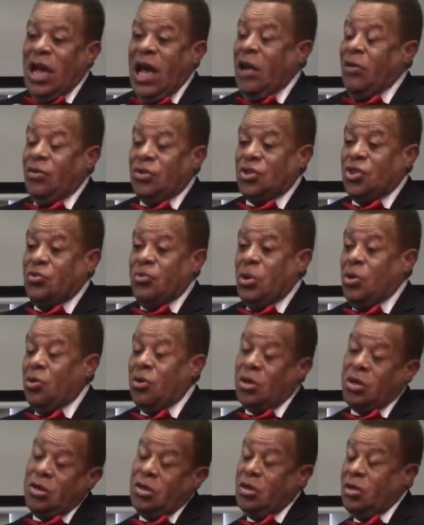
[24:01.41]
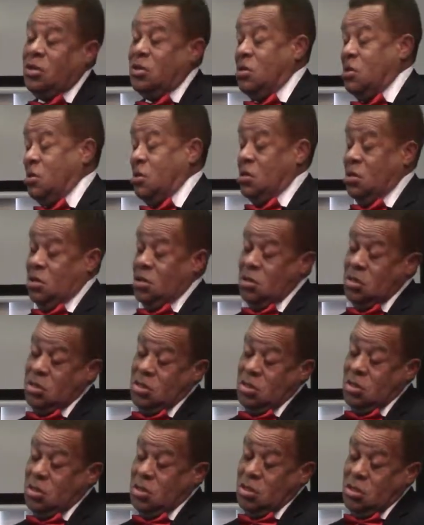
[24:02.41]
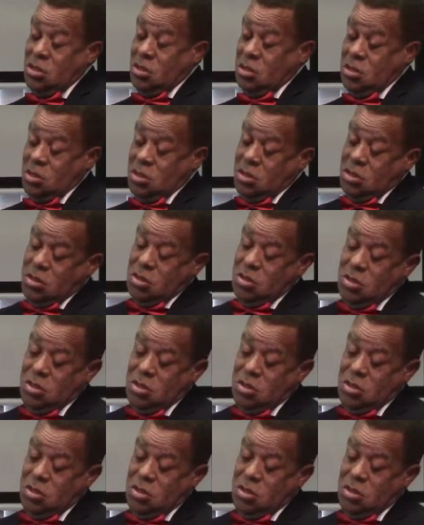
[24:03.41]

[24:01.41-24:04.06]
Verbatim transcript: I don't smoke. Mm.